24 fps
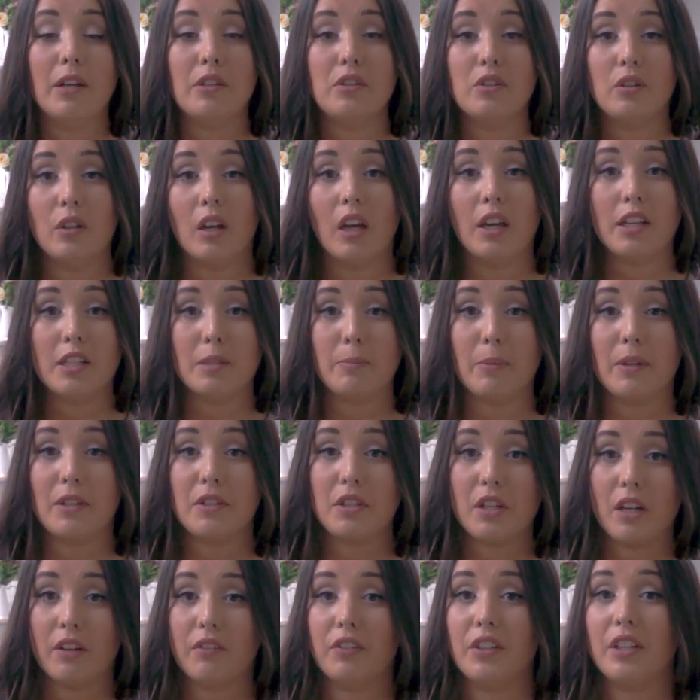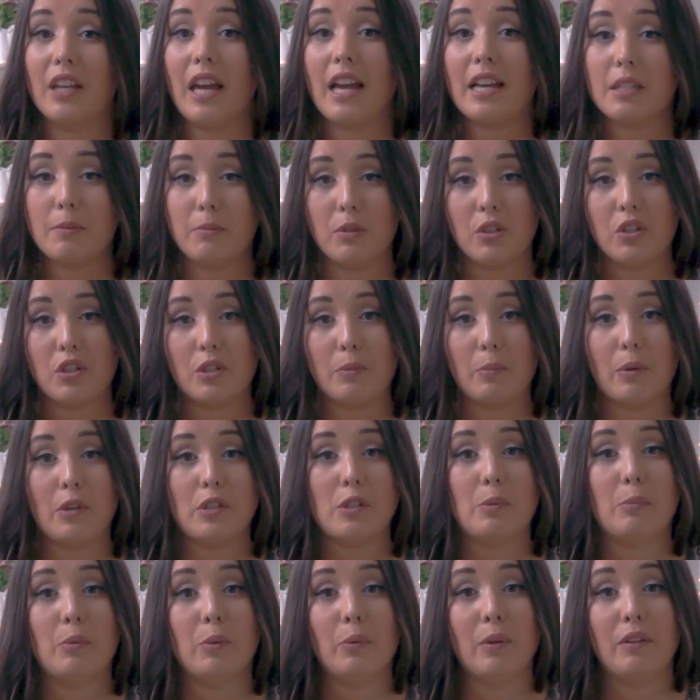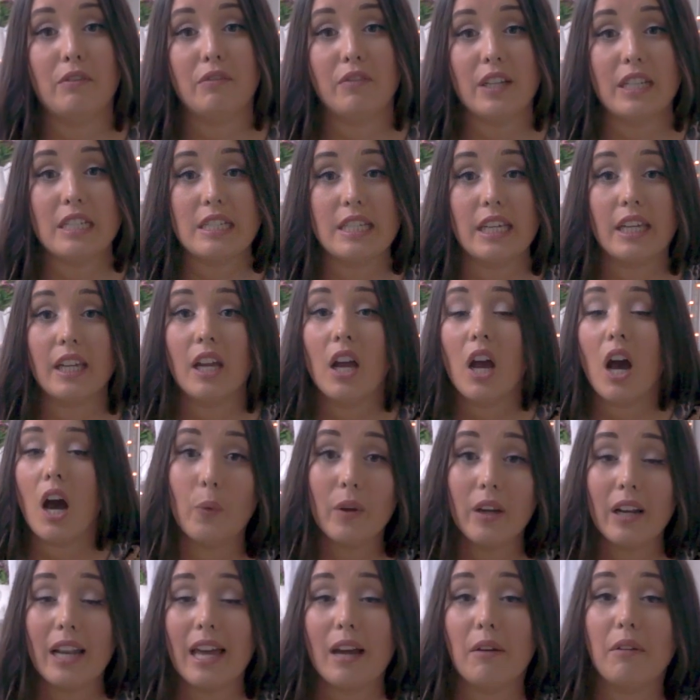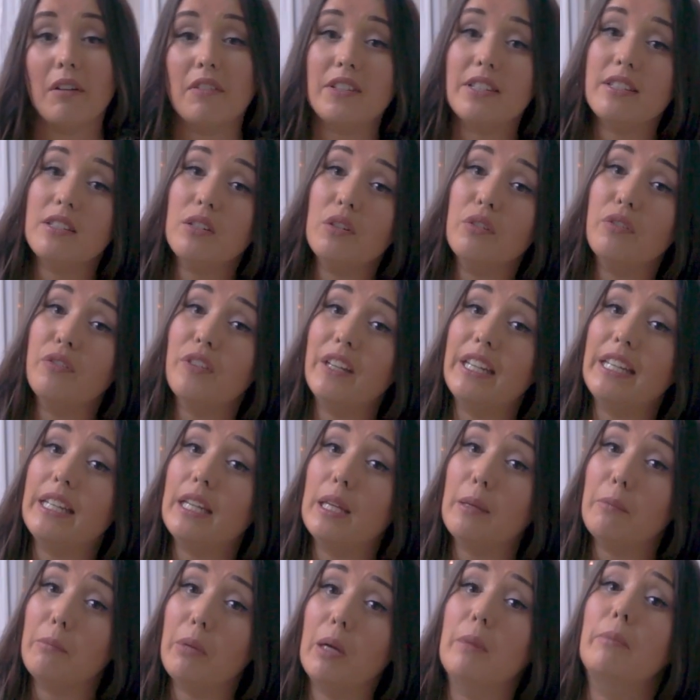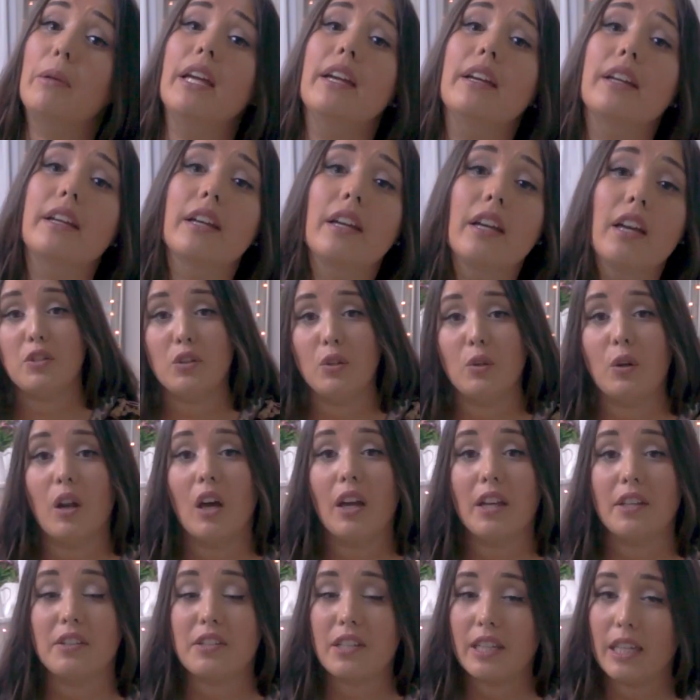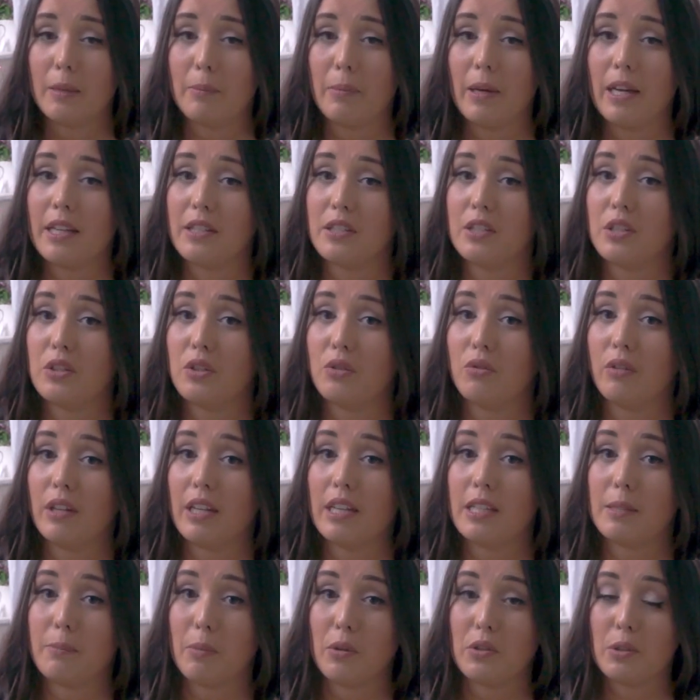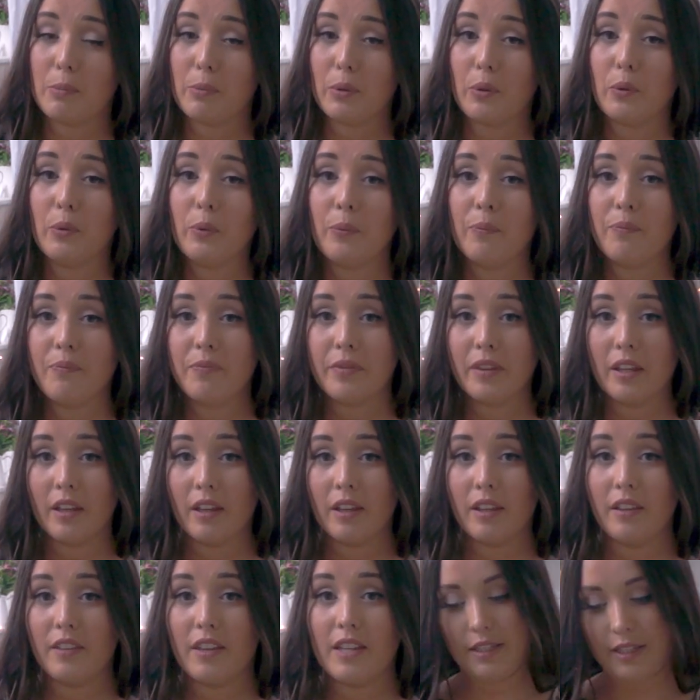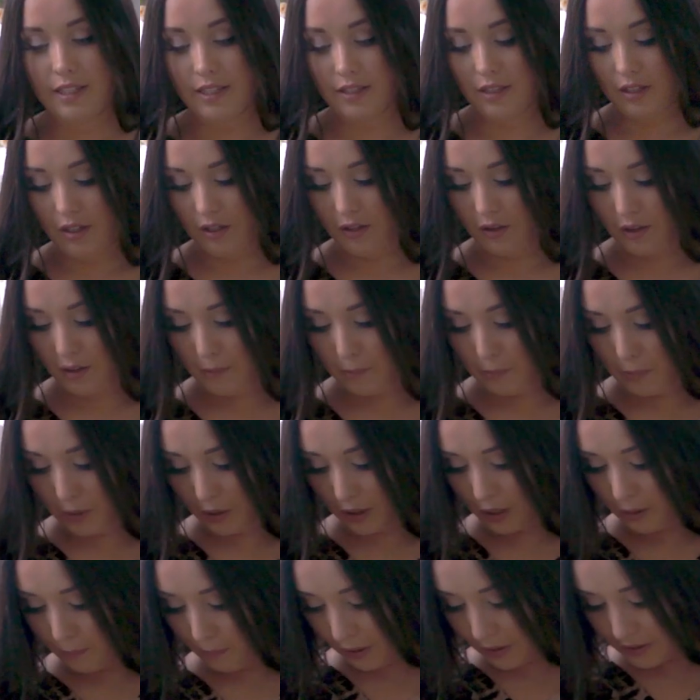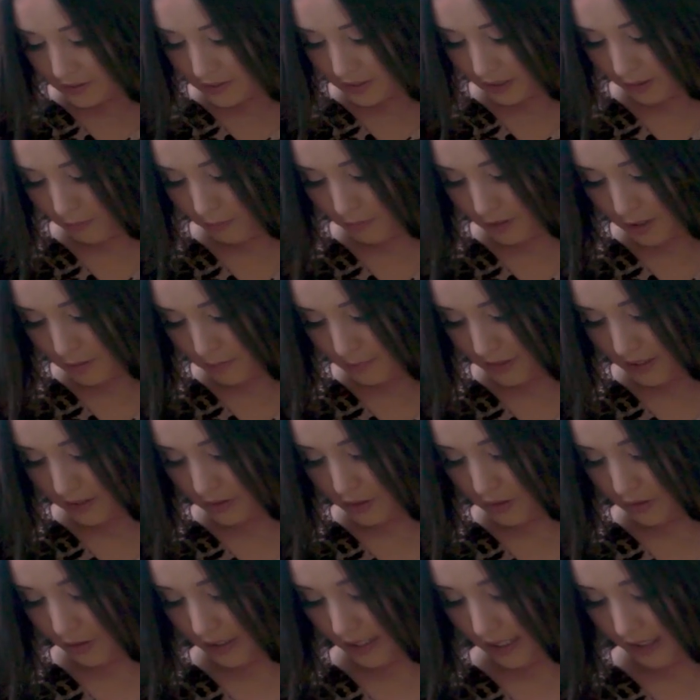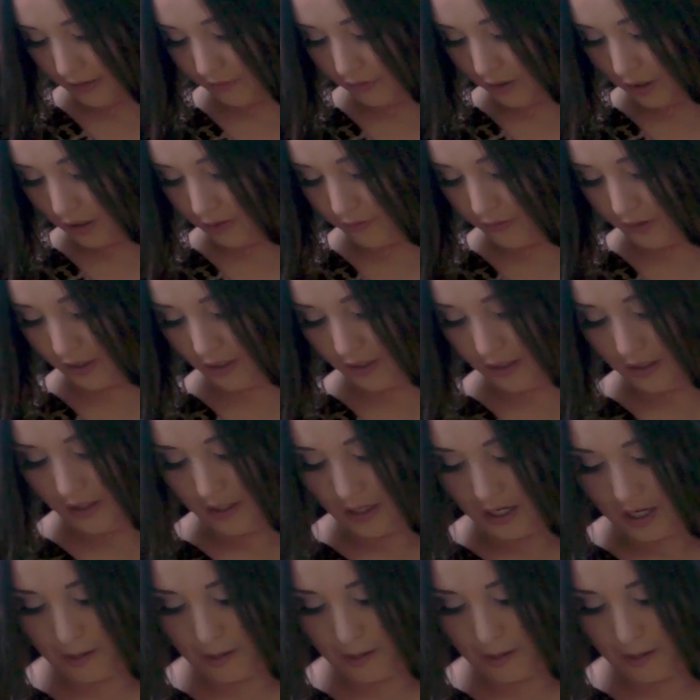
I do like to be as covered as much as possible when feeding. I will, however, still feed in public, but I do like to keep it as discreet as possible. This is another pull-up item, which means you can have cover